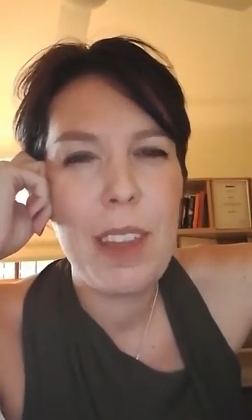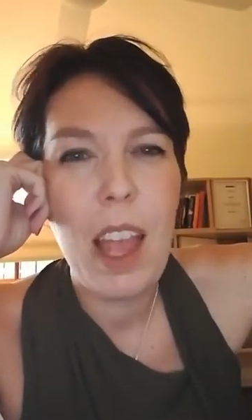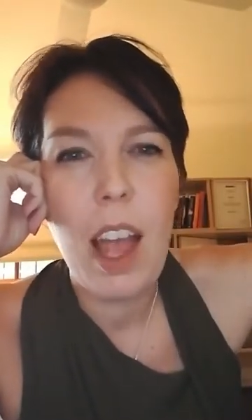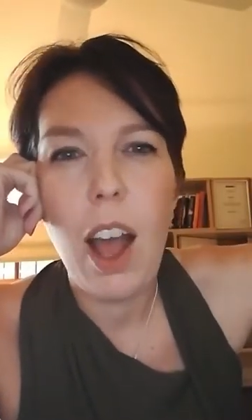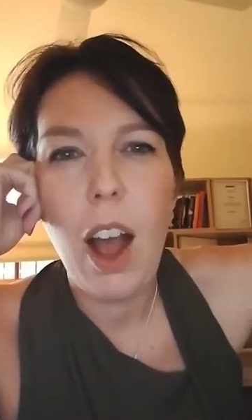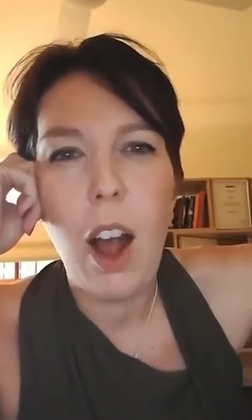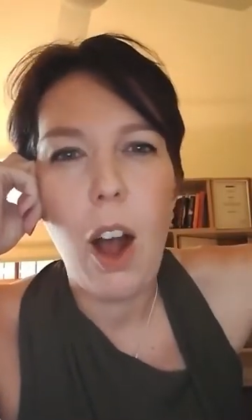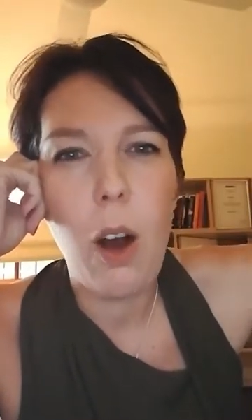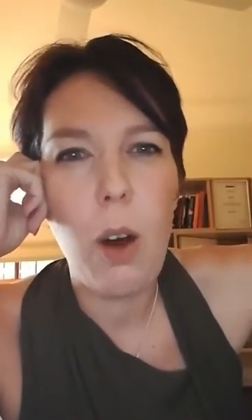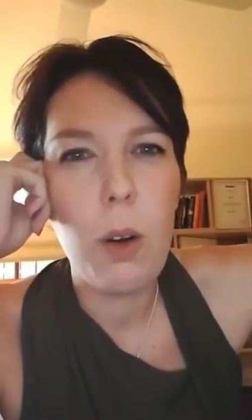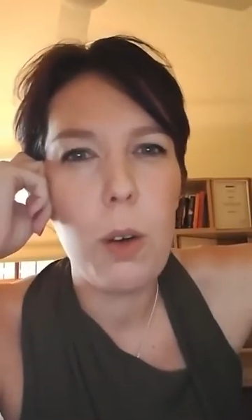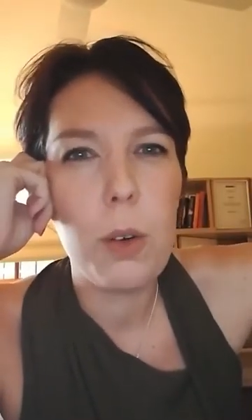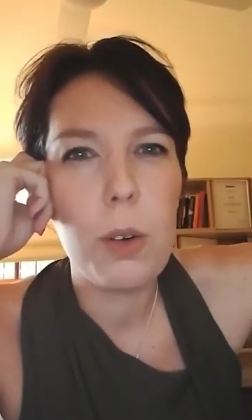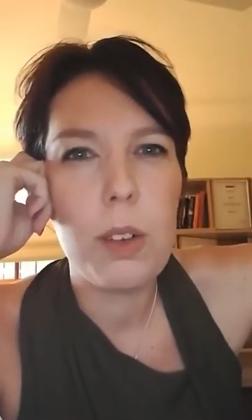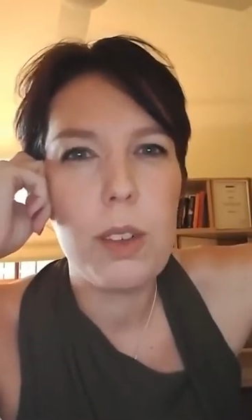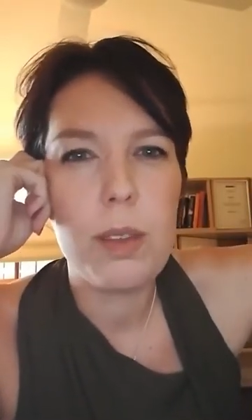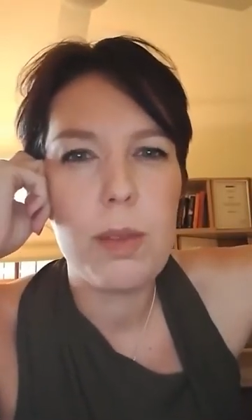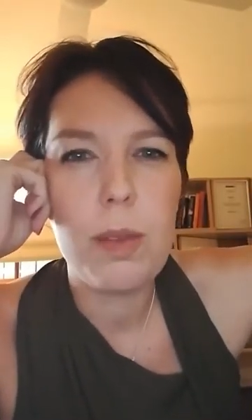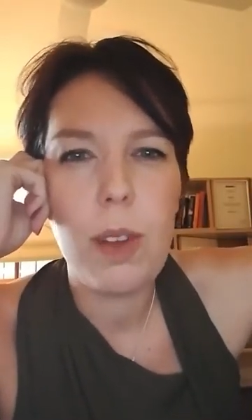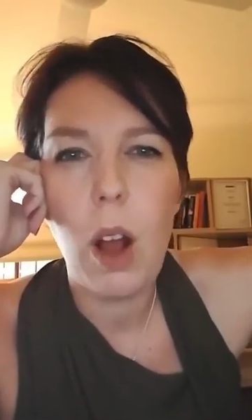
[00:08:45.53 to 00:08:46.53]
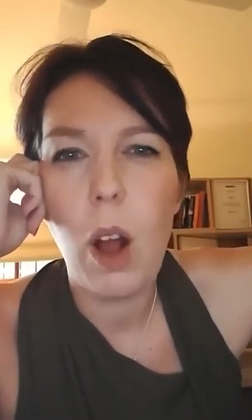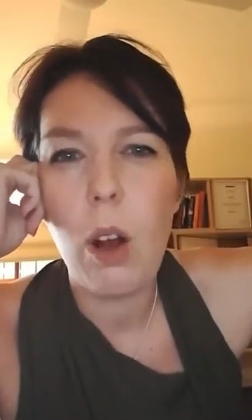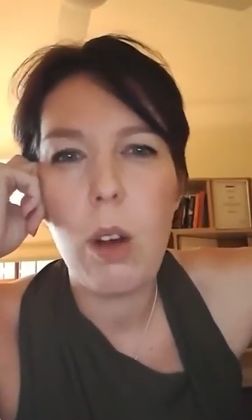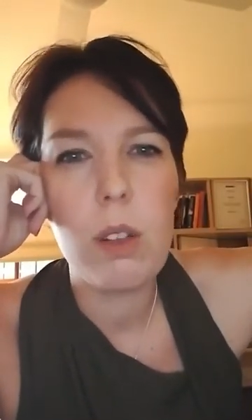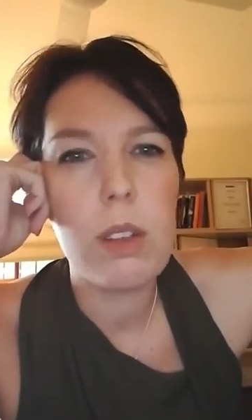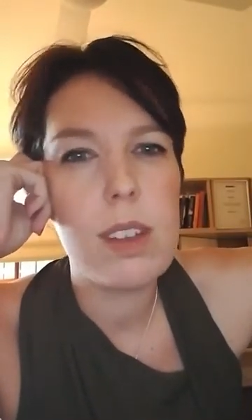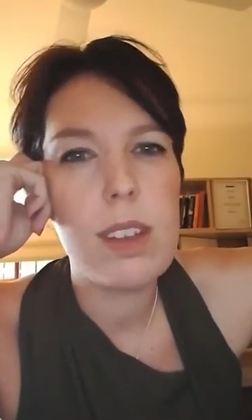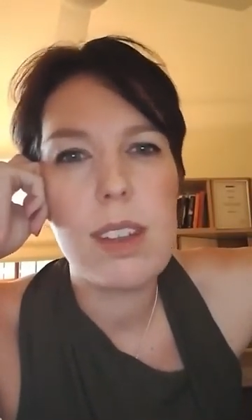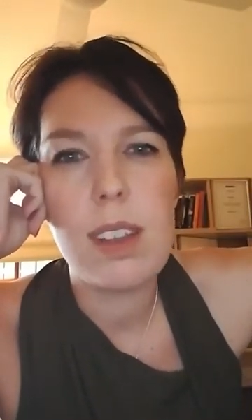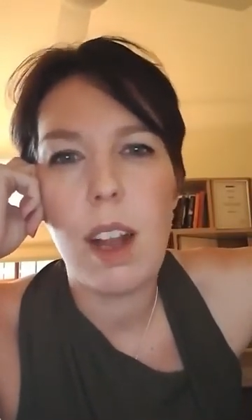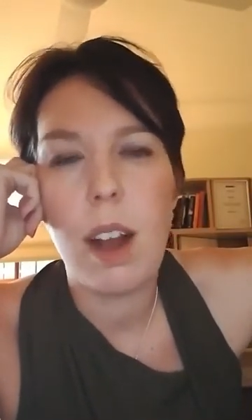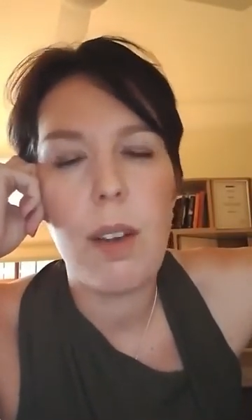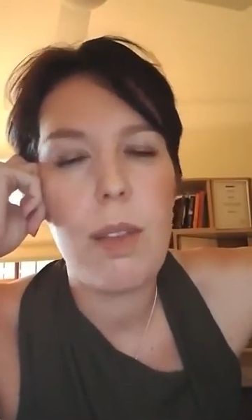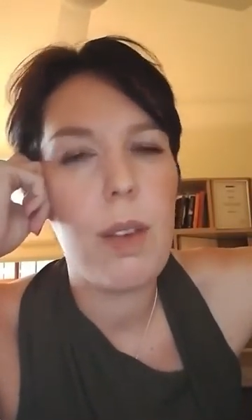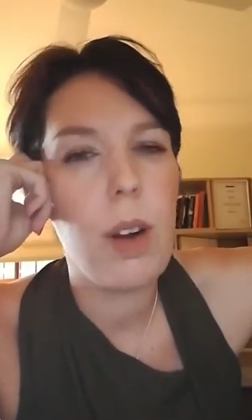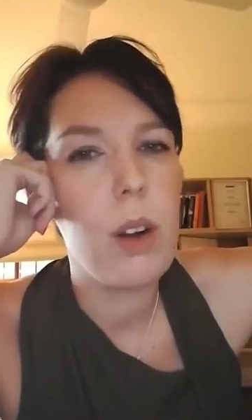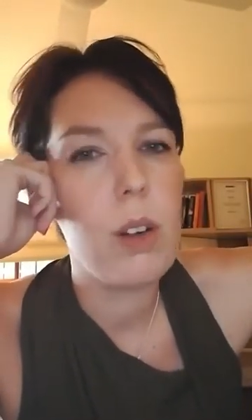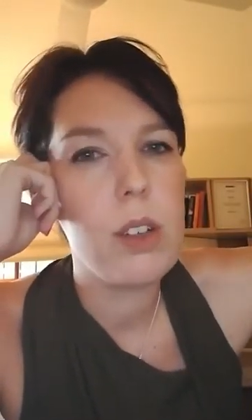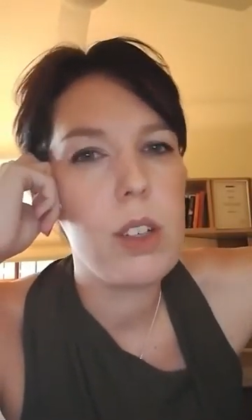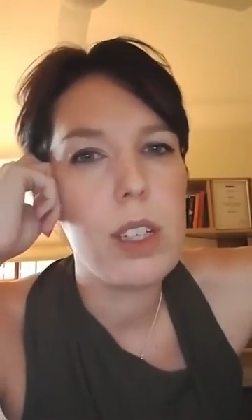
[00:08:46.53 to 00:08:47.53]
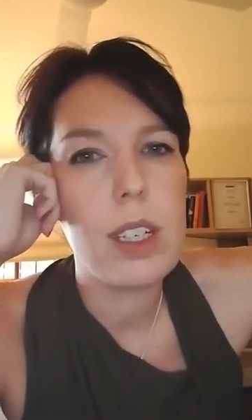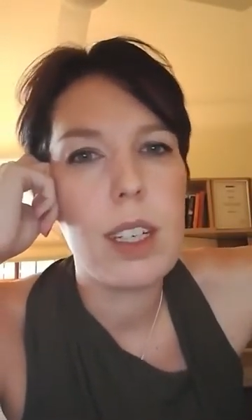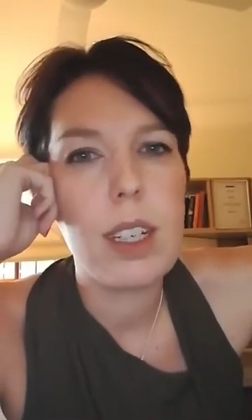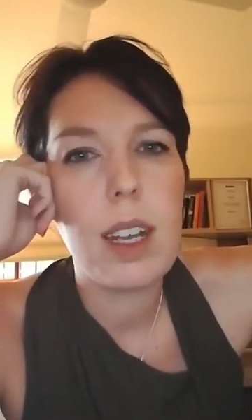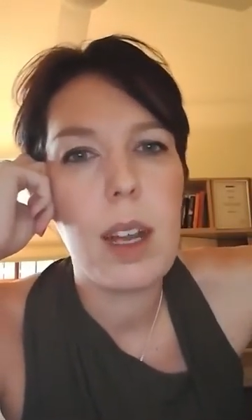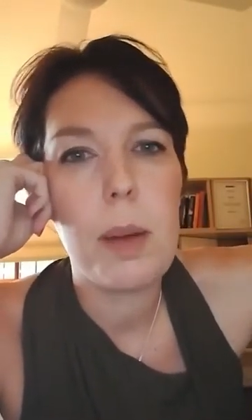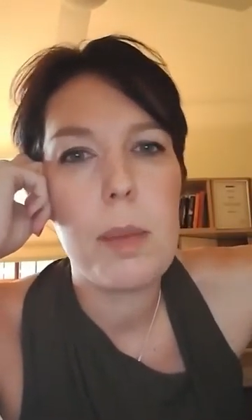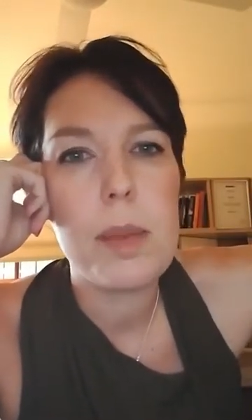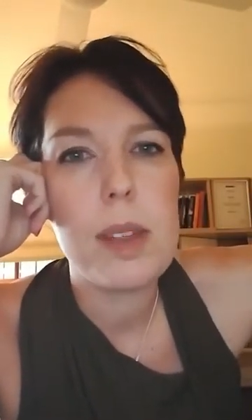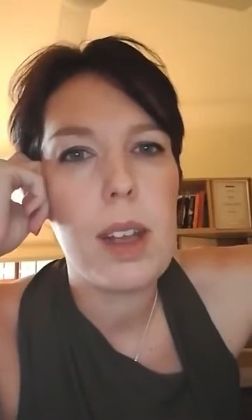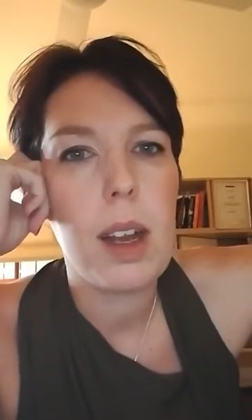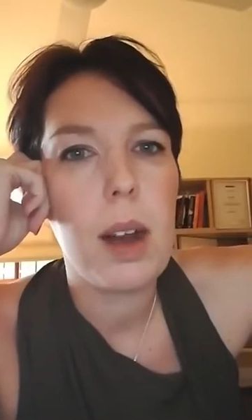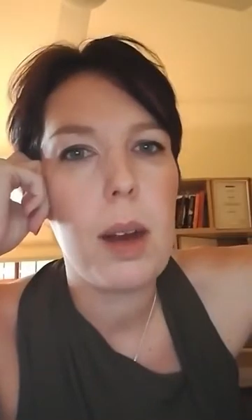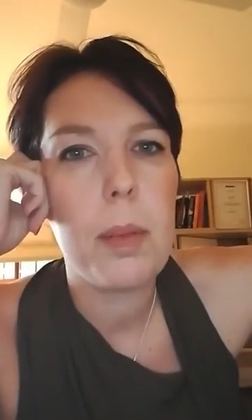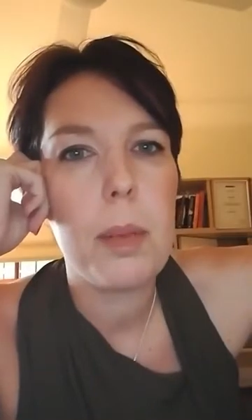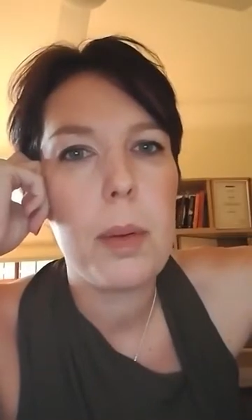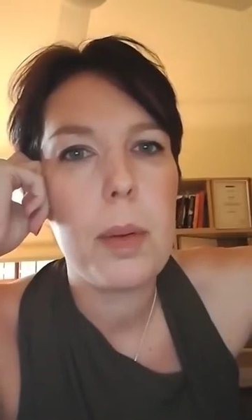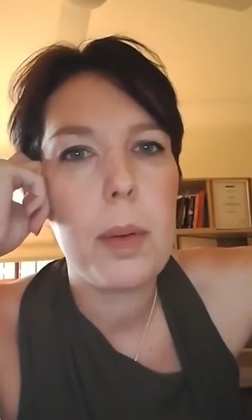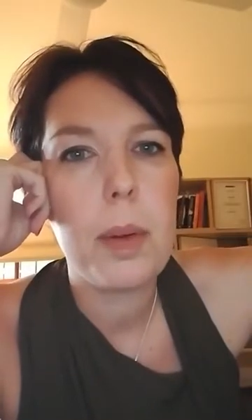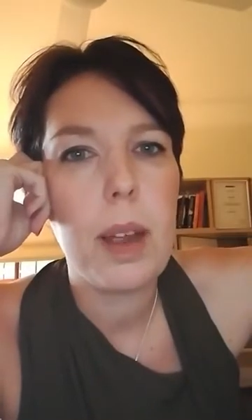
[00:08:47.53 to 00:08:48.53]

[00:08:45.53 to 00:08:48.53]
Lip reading: old stuff, old shit comes up,